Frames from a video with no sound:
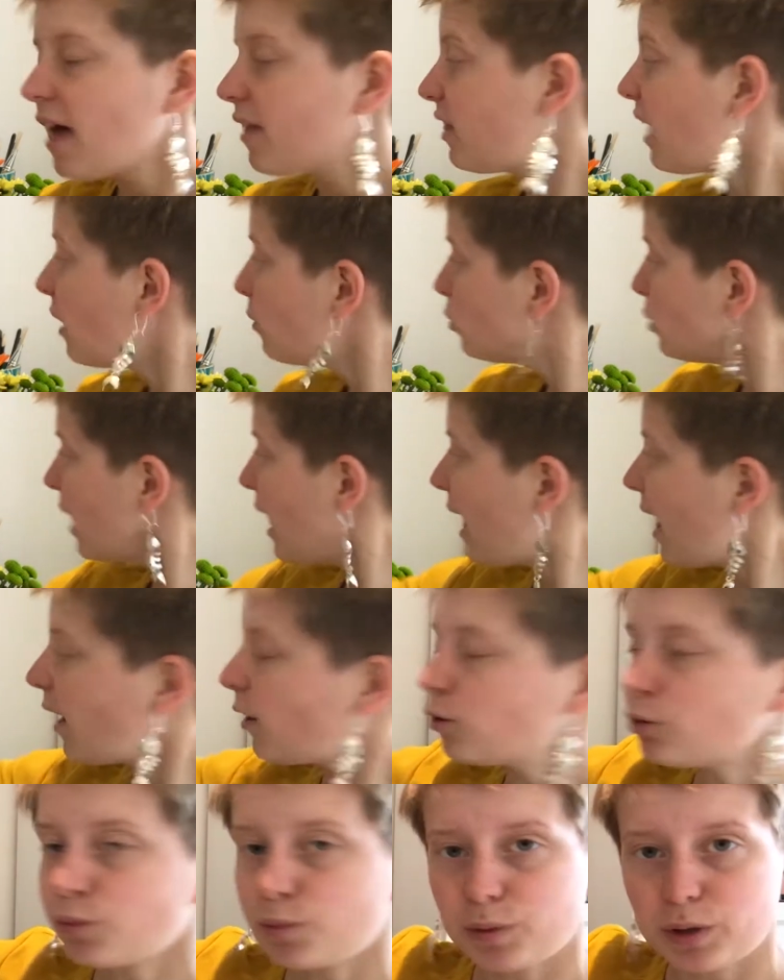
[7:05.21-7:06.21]
That will
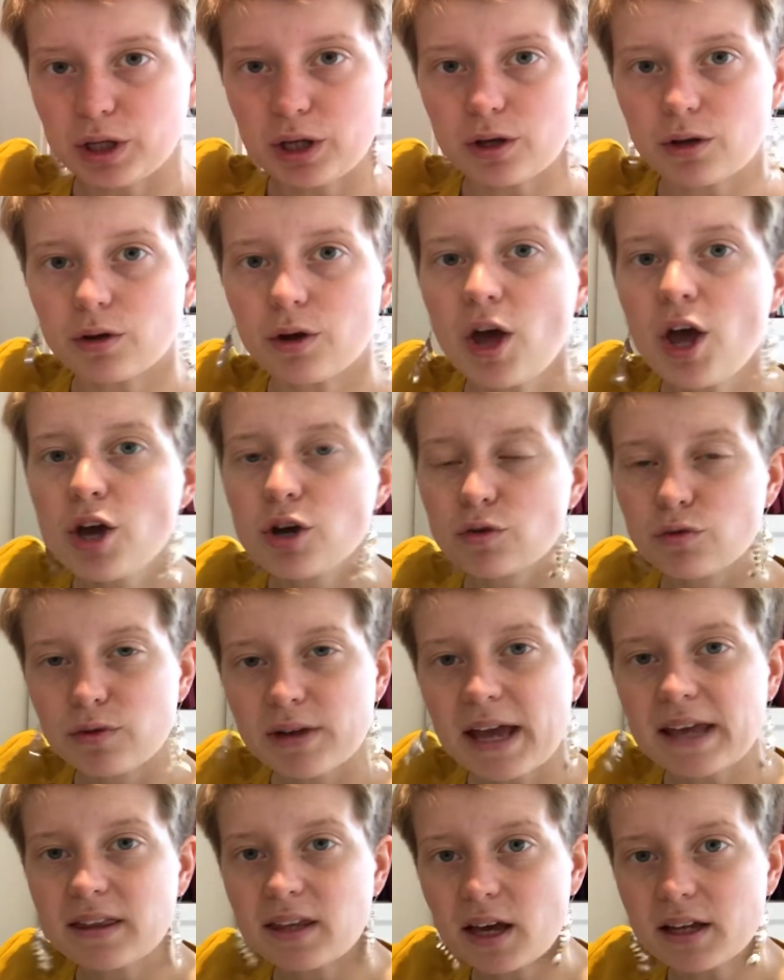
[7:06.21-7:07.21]
help you
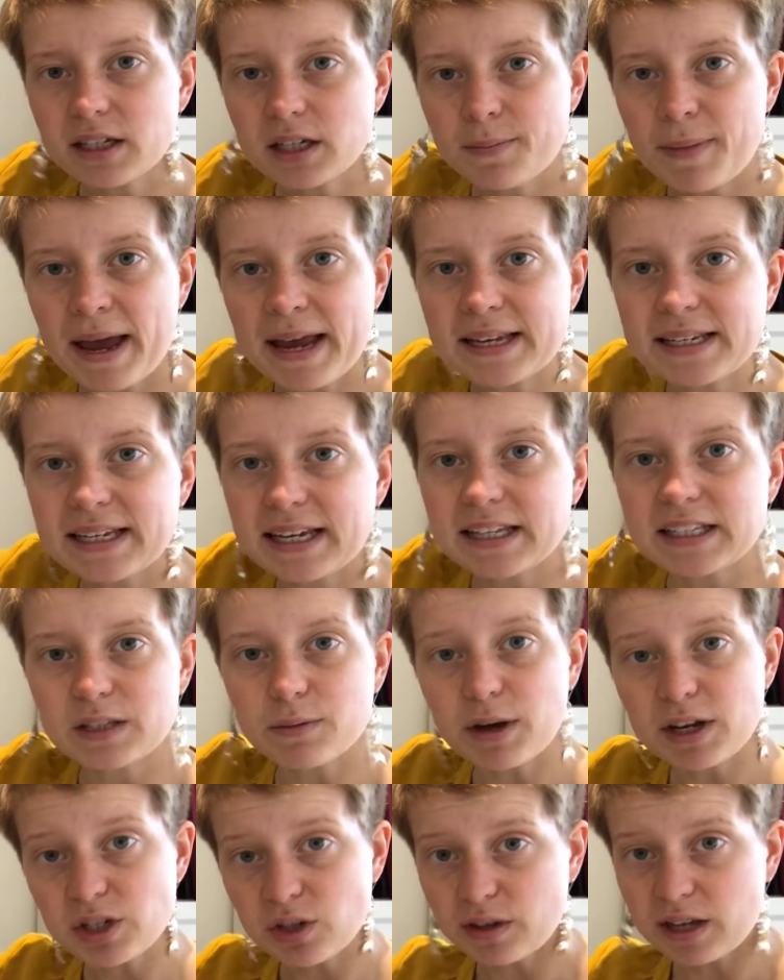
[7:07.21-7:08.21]
create the underpainting.
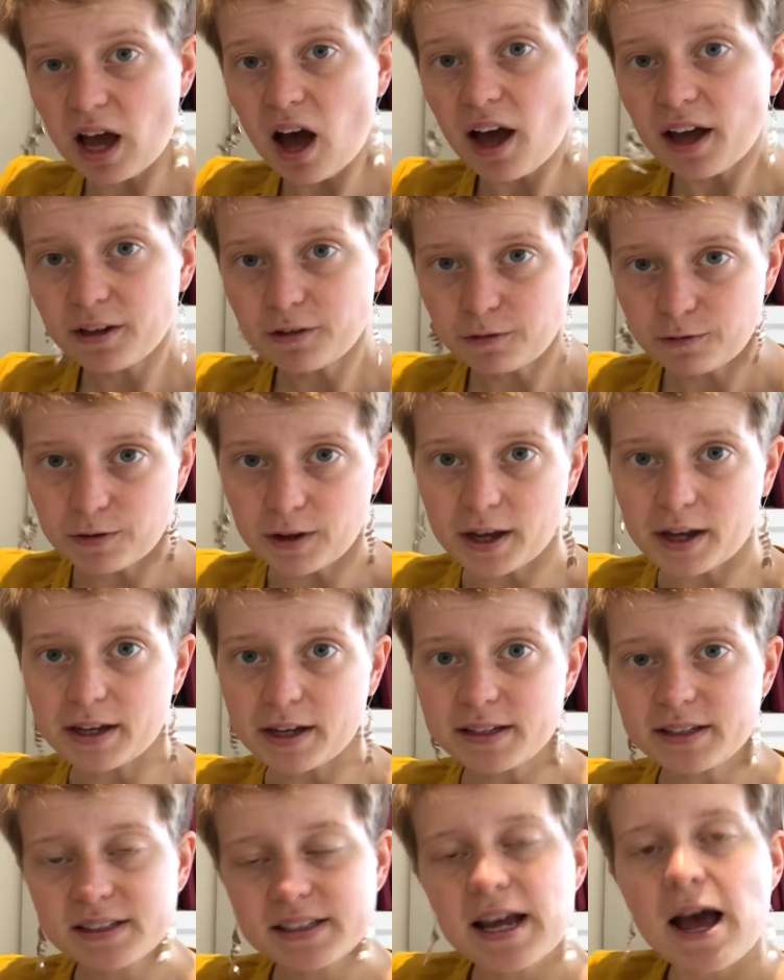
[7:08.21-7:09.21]
So I do the eye
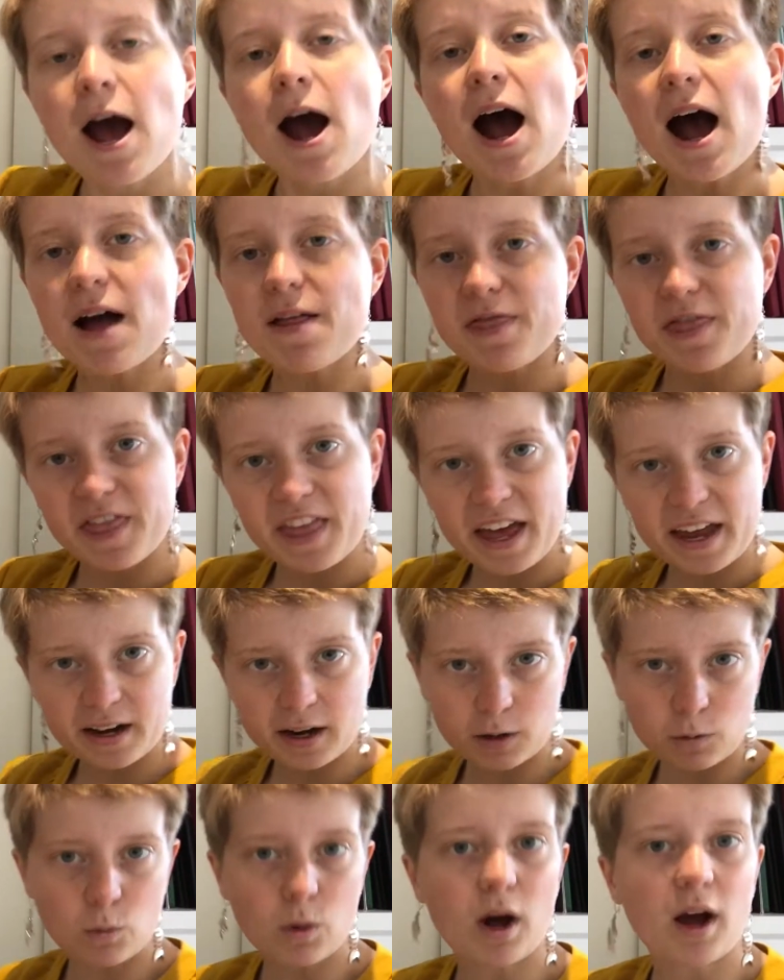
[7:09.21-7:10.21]
first and then
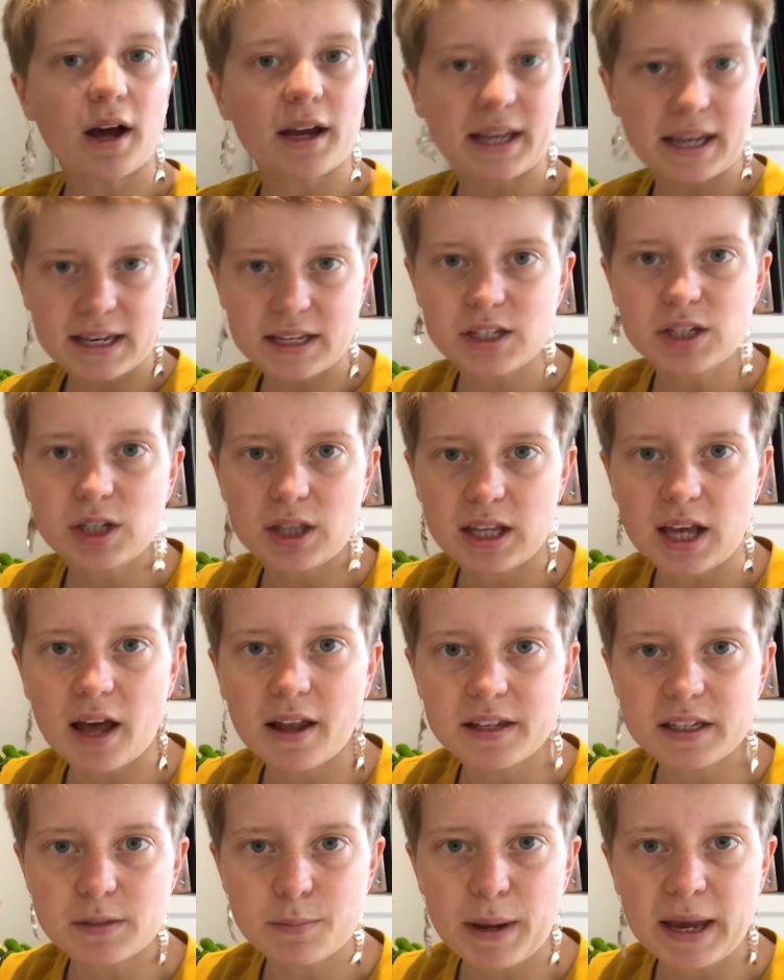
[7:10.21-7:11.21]
I work into the
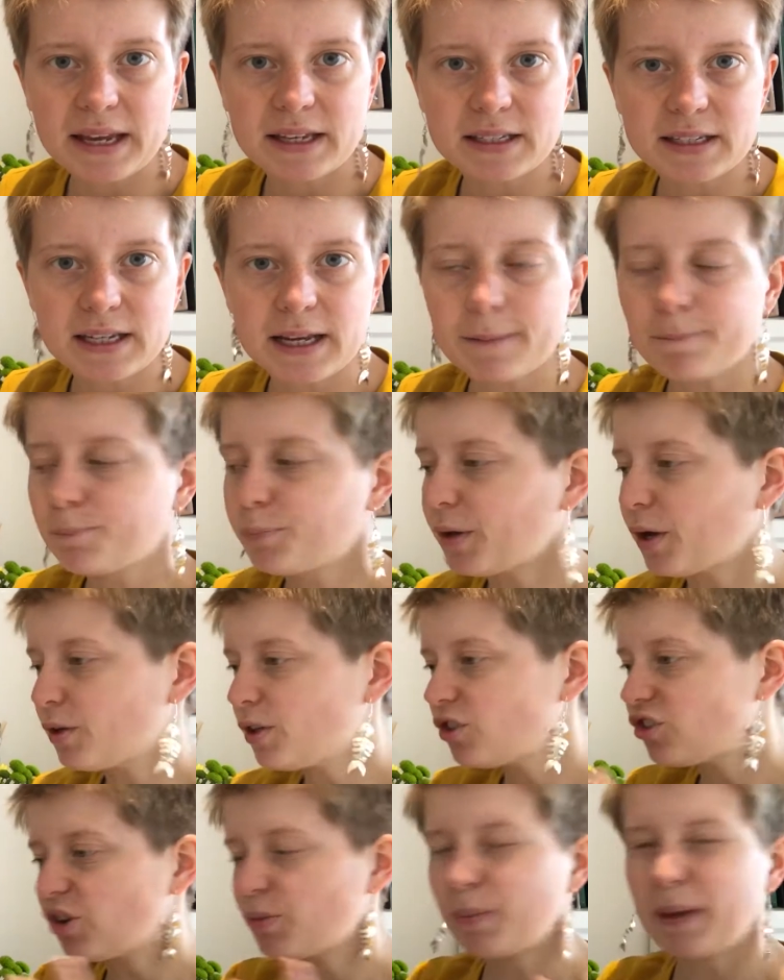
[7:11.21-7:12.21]
underpainting. I
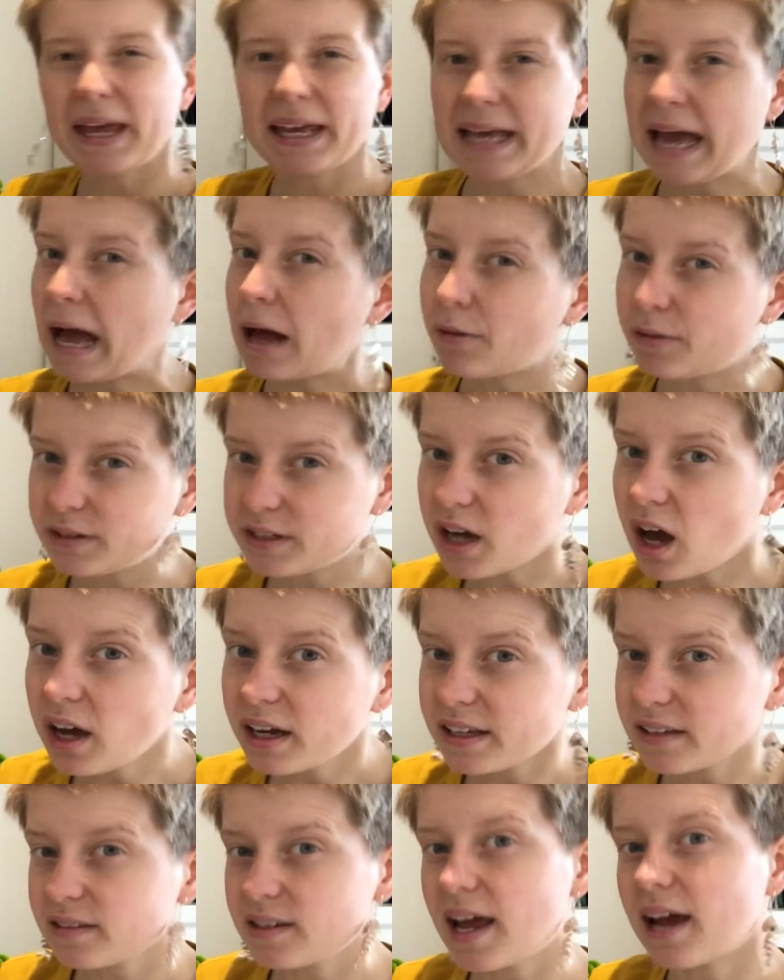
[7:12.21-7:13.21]
usually pick out the
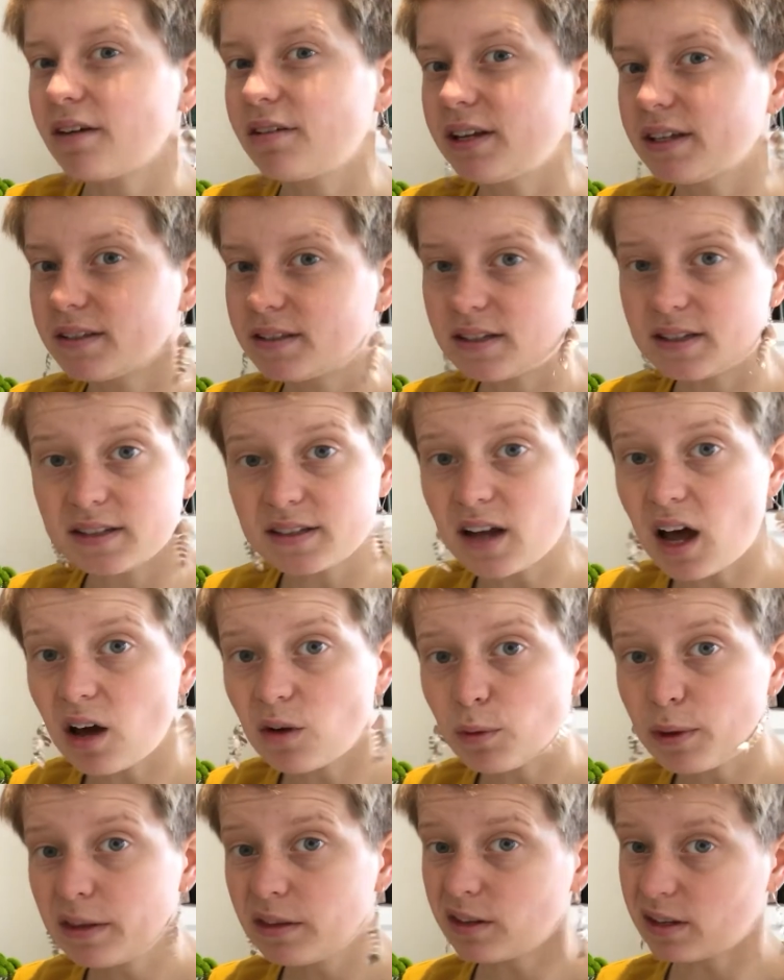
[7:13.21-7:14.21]
darkest areas to
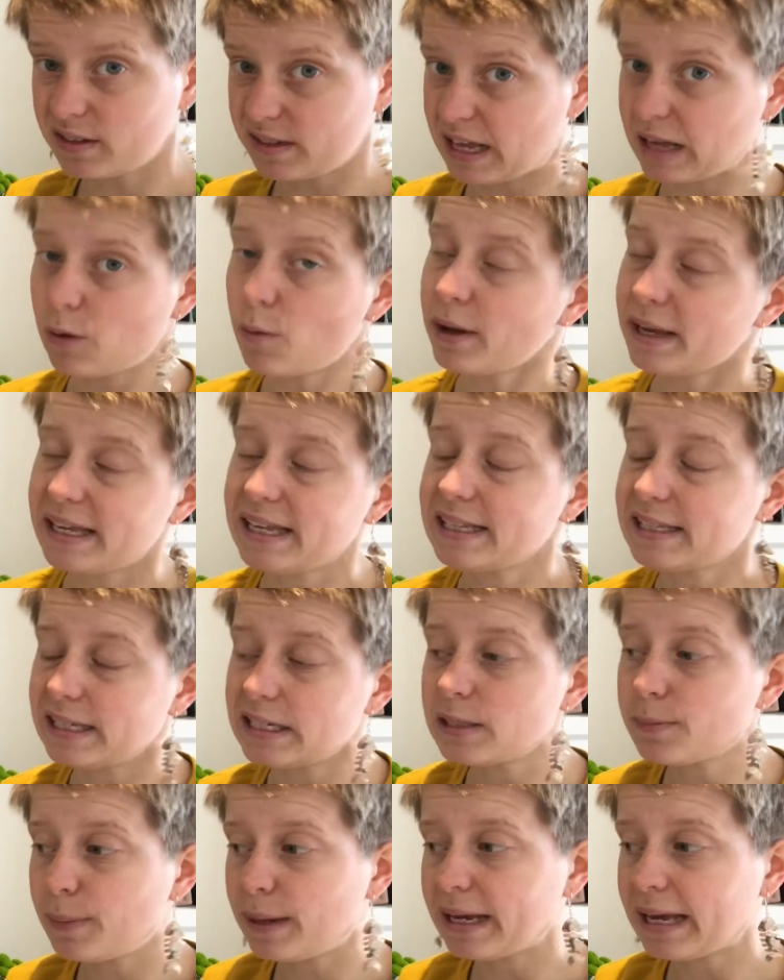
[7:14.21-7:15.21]
start with because they're quite easy
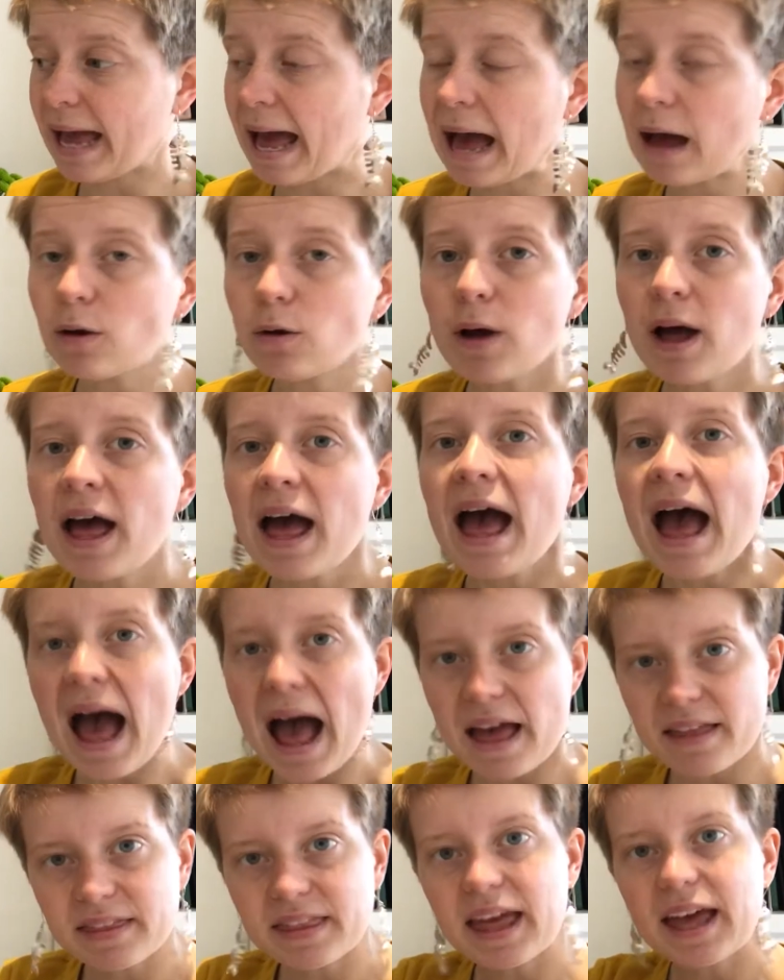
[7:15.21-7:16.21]
to pick out,
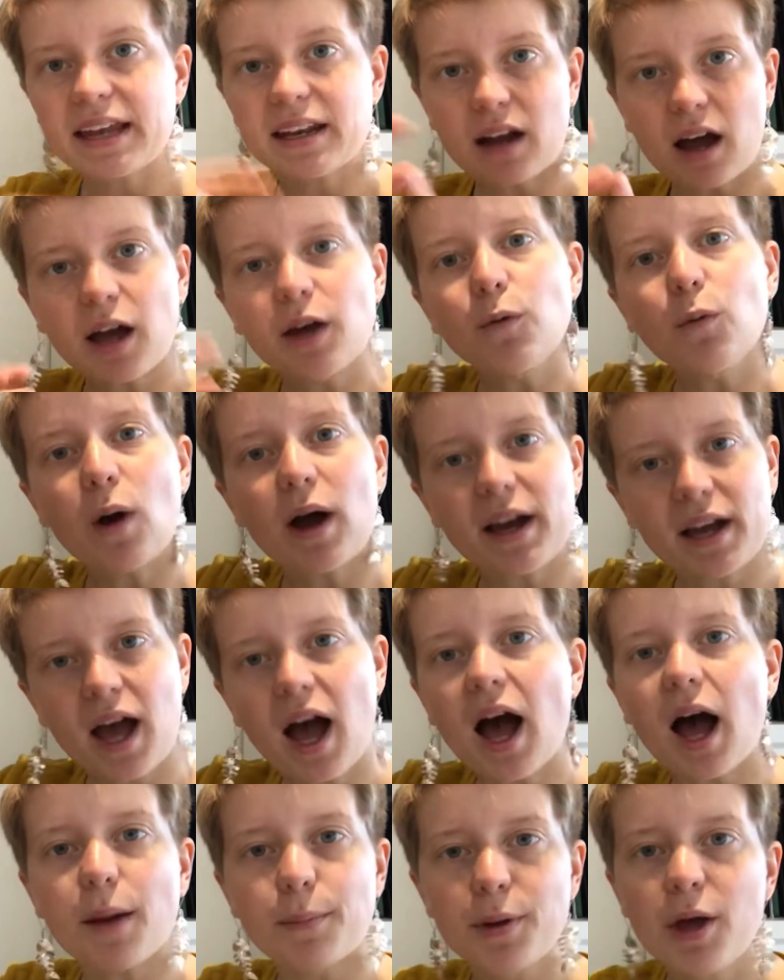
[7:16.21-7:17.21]
and then I work
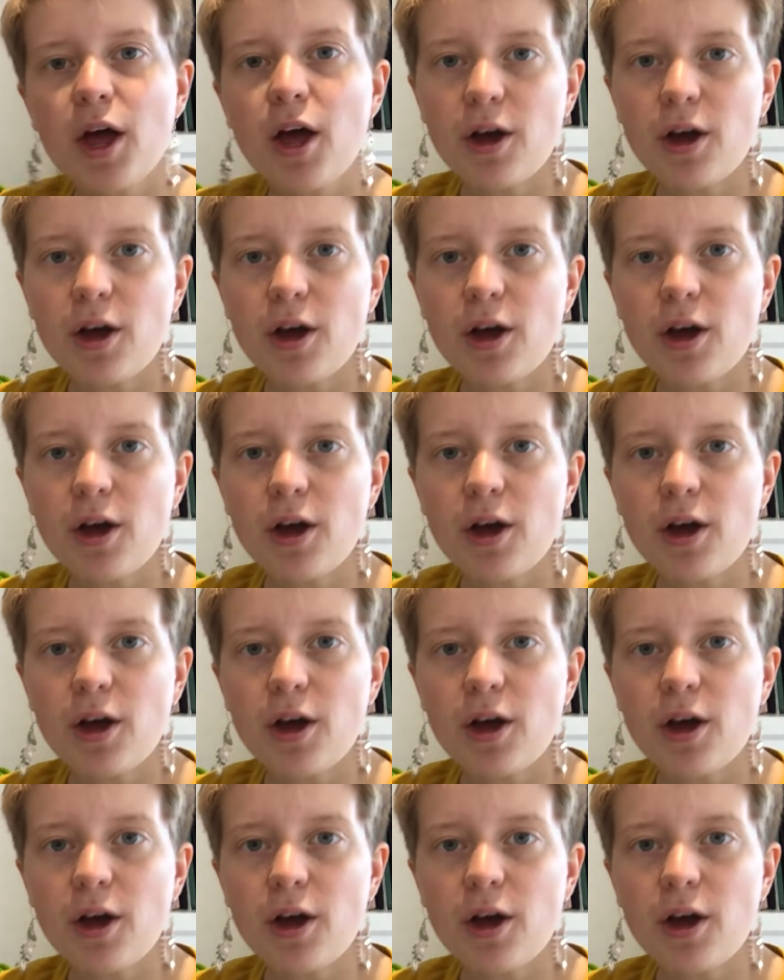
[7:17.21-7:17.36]
up